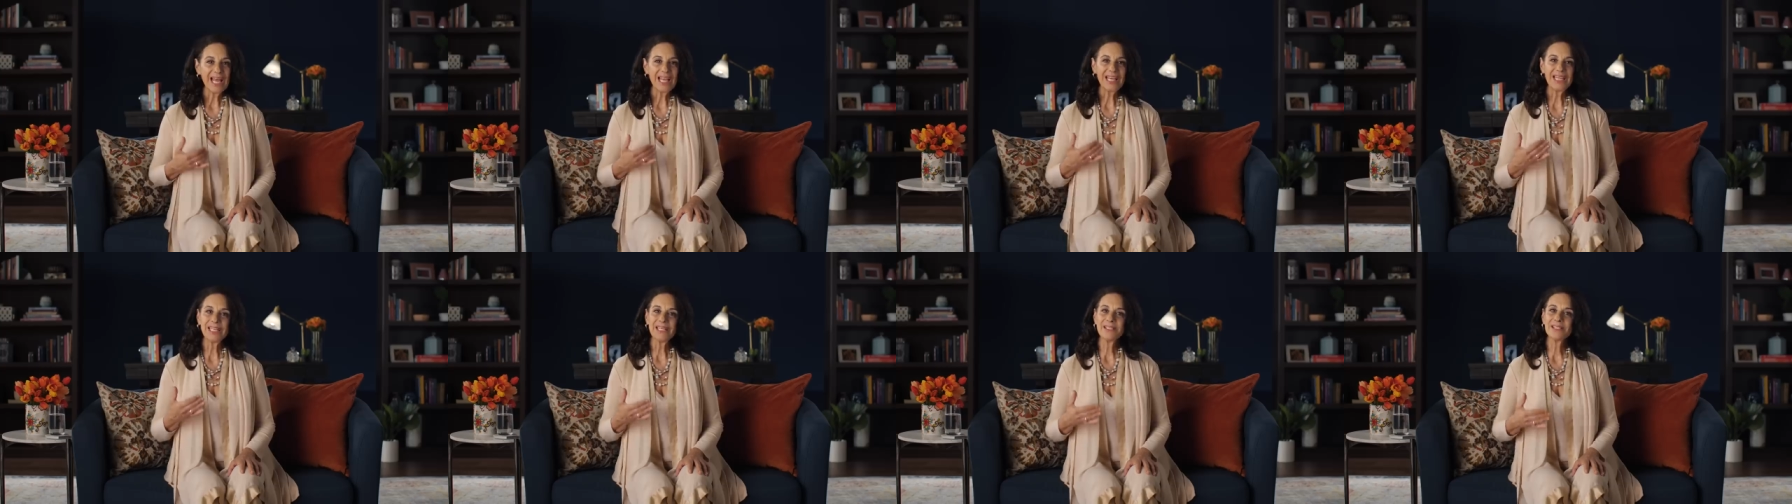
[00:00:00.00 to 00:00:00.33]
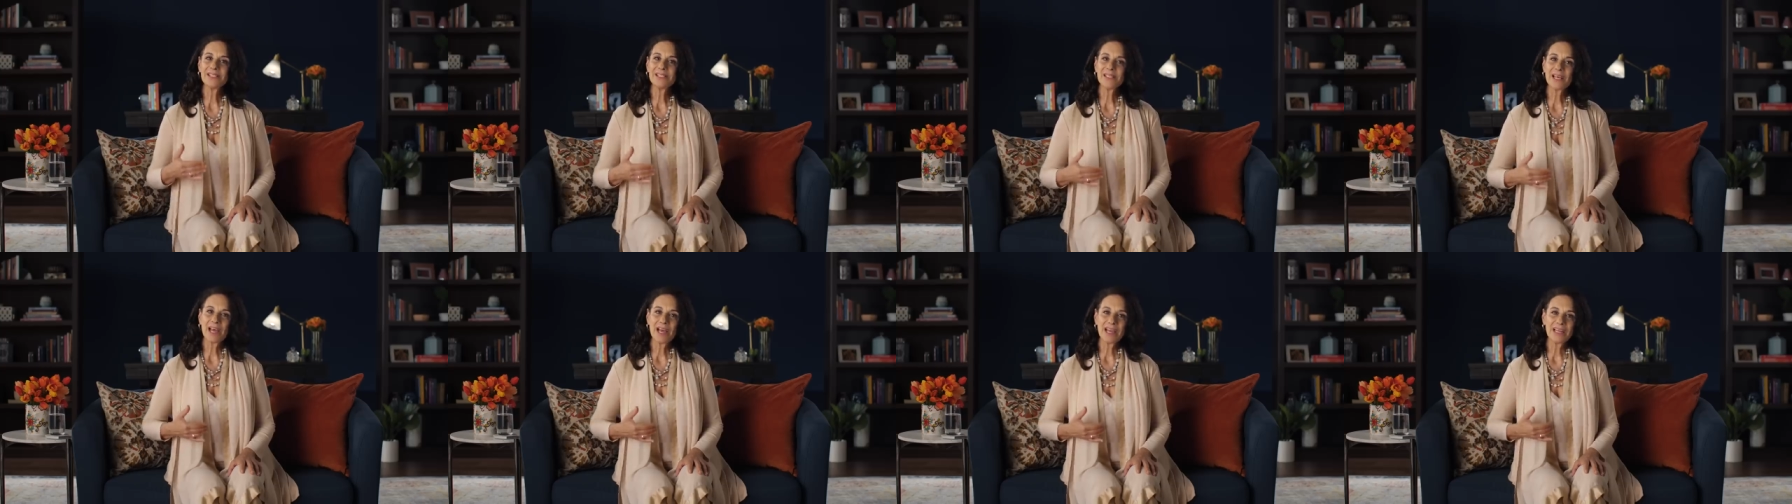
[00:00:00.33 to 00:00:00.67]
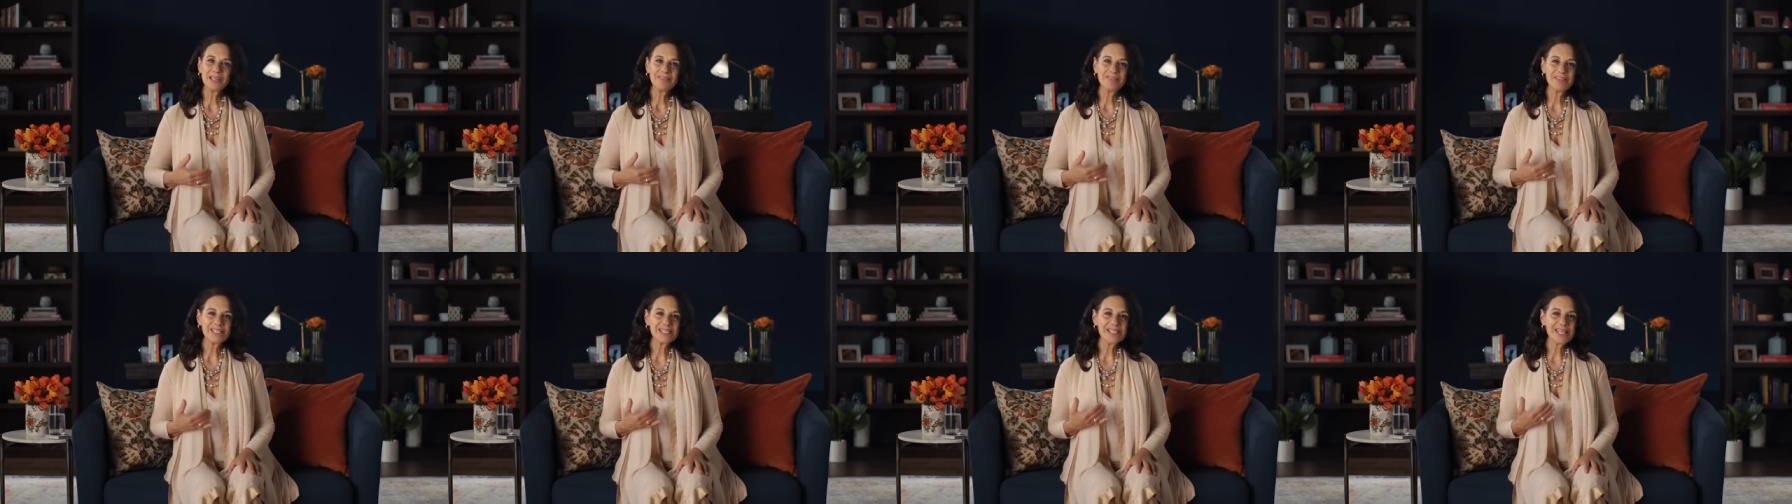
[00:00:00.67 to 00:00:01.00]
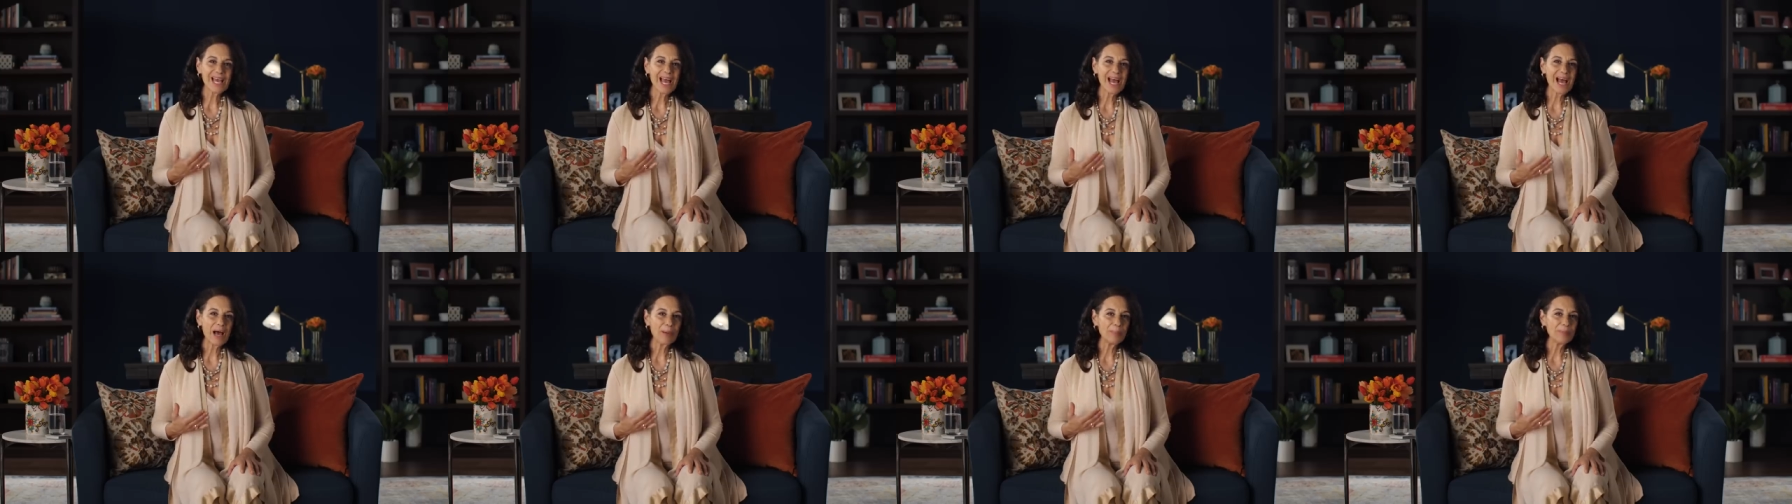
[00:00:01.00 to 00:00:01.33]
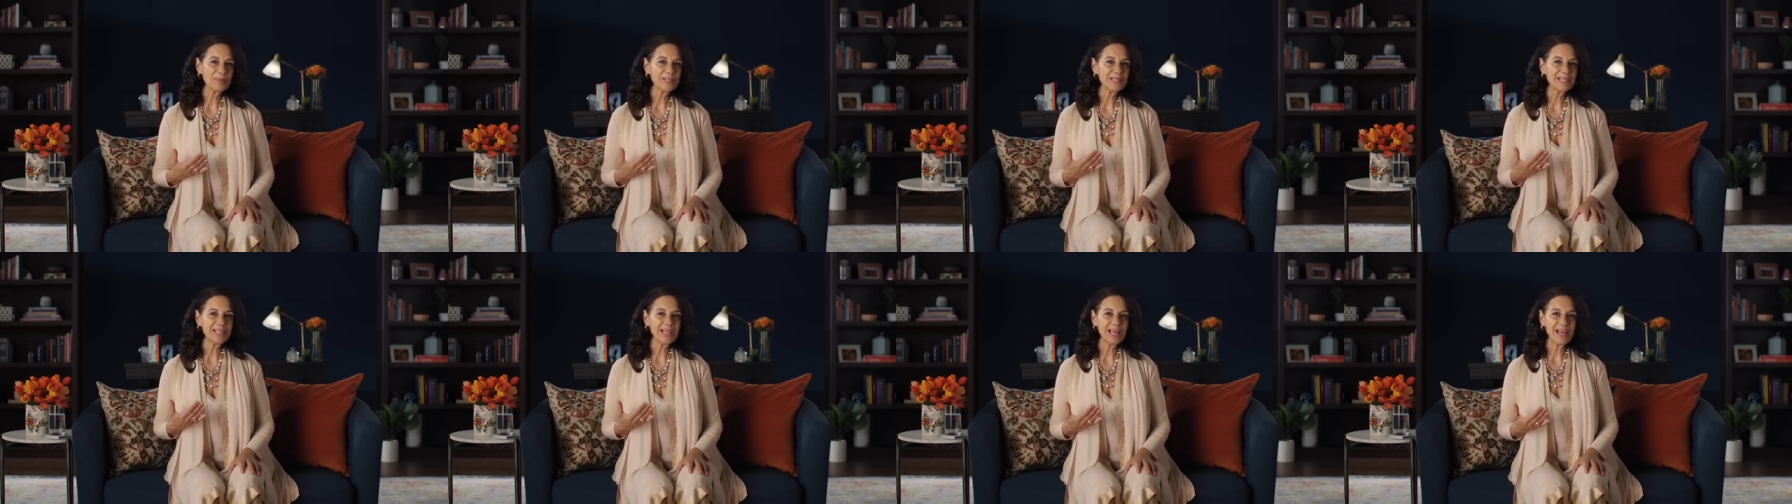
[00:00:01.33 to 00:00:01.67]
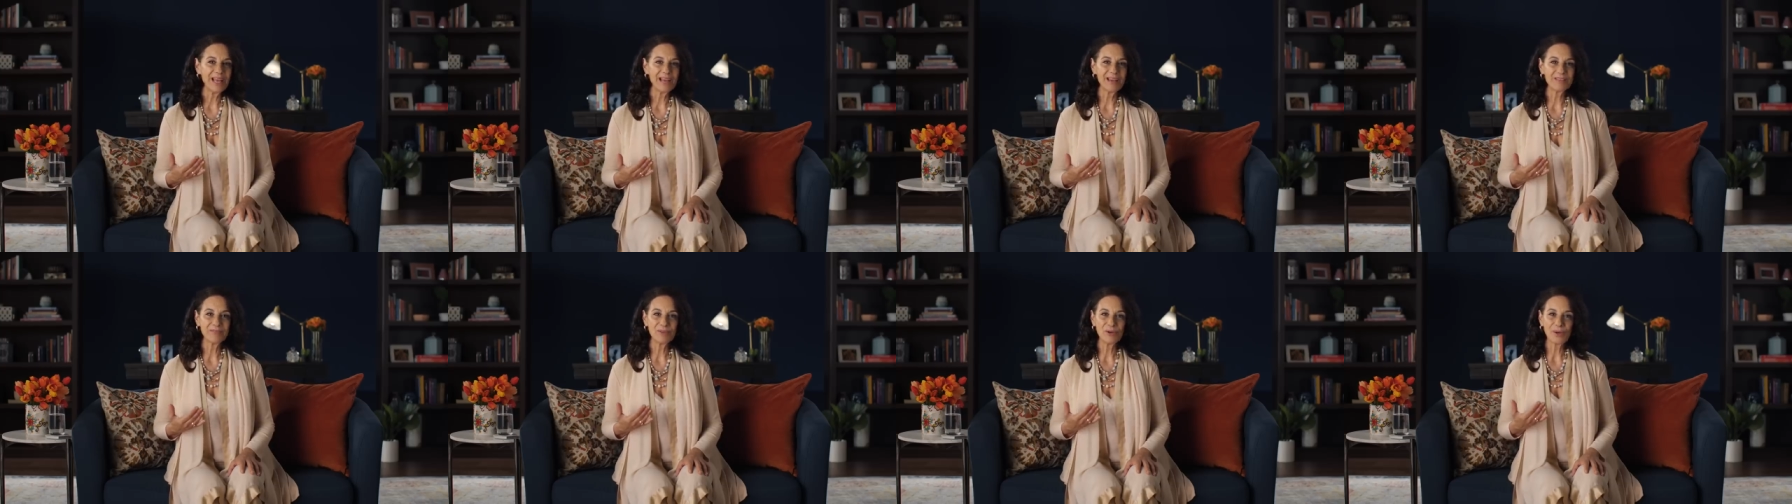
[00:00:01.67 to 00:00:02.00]
And inside of this happily
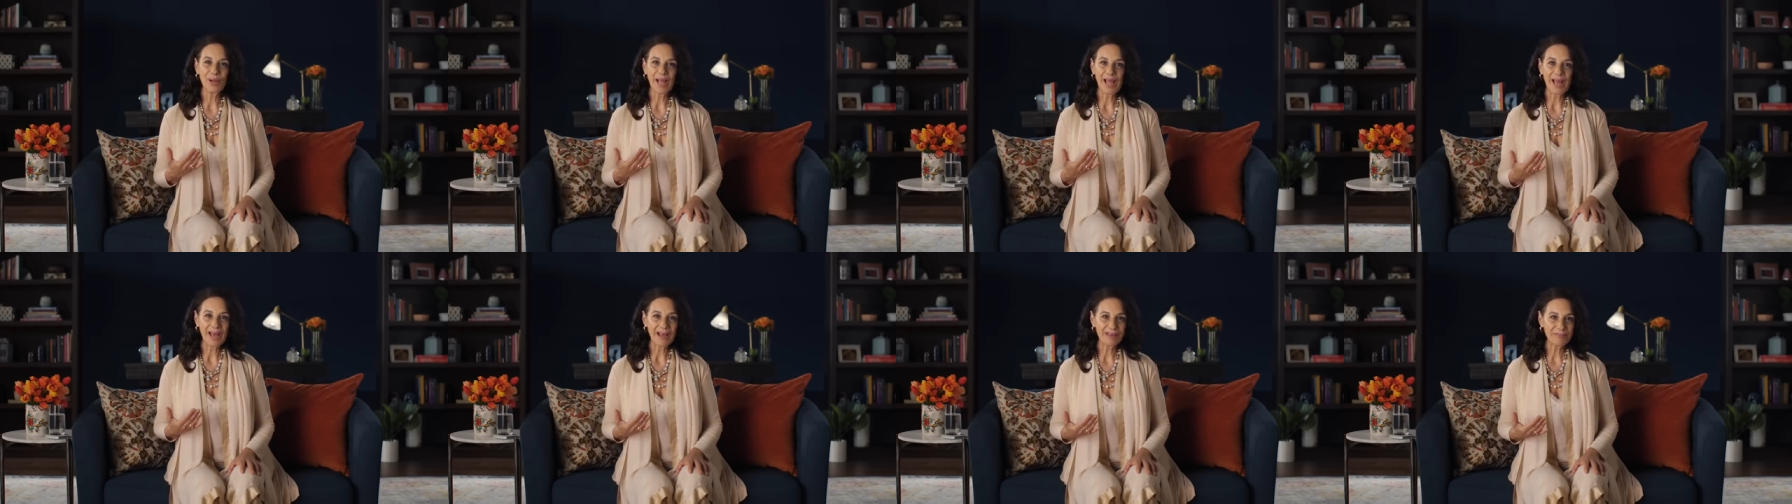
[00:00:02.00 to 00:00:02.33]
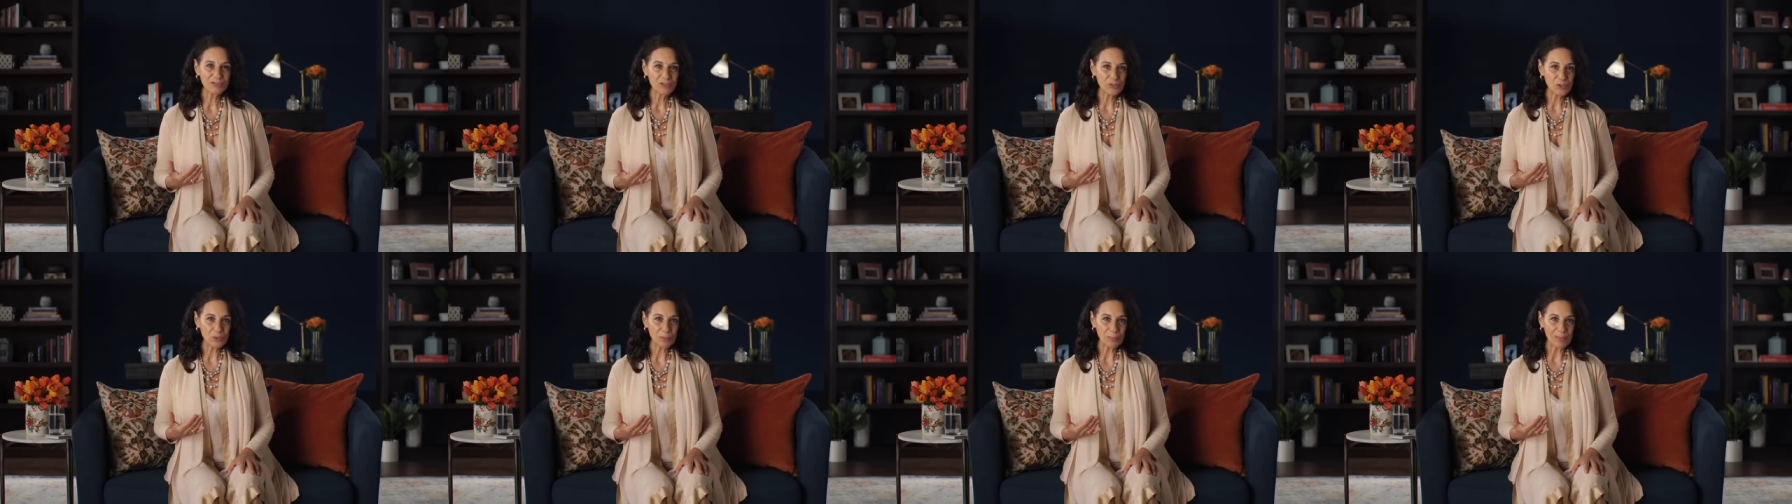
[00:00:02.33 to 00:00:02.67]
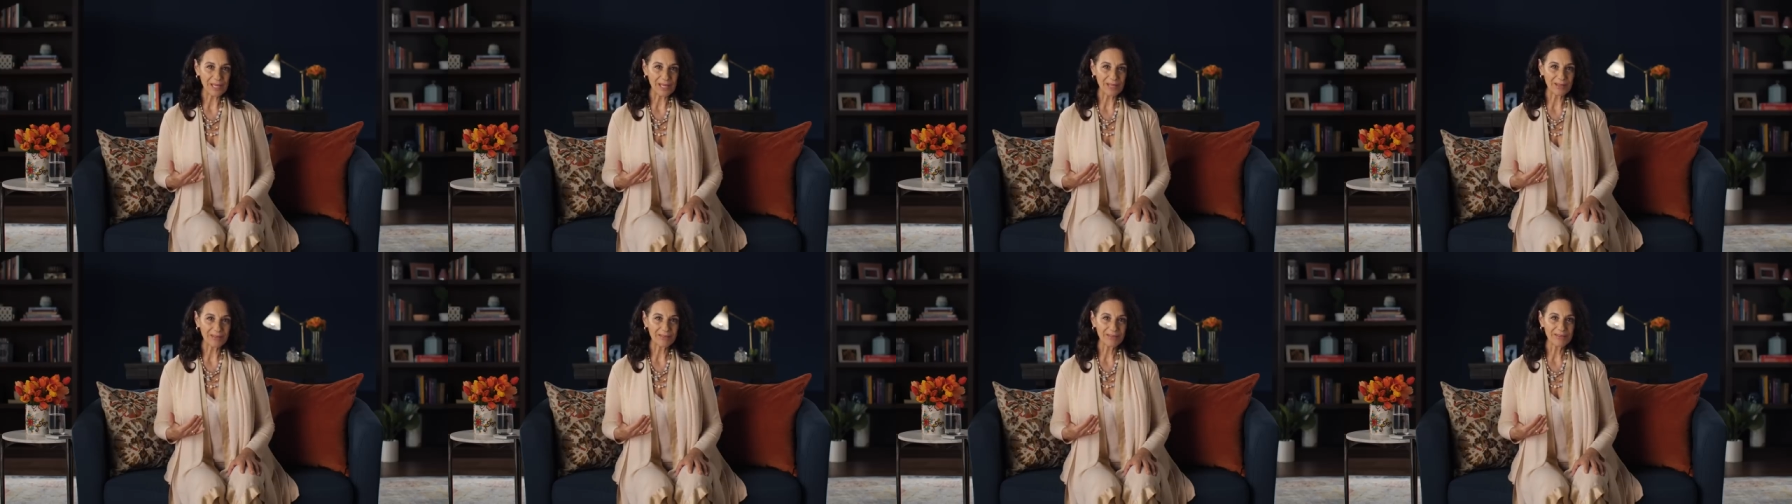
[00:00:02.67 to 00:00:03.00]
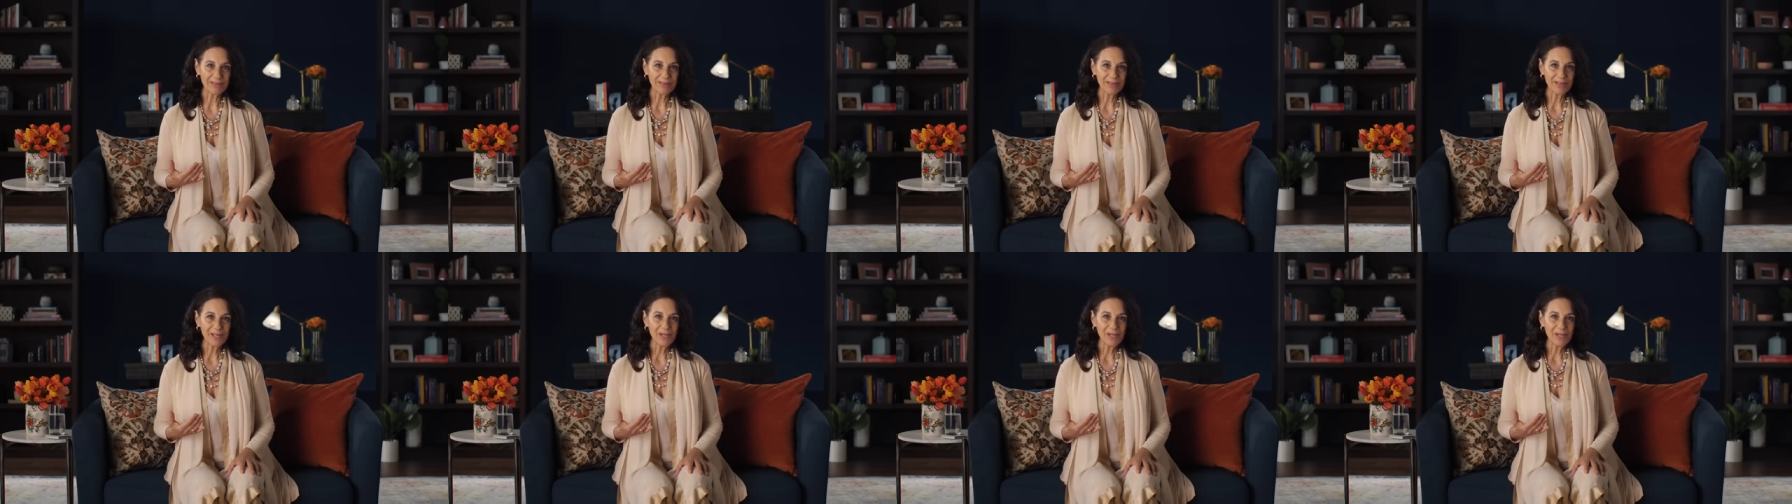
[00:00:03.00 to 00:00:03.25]
ever after myth,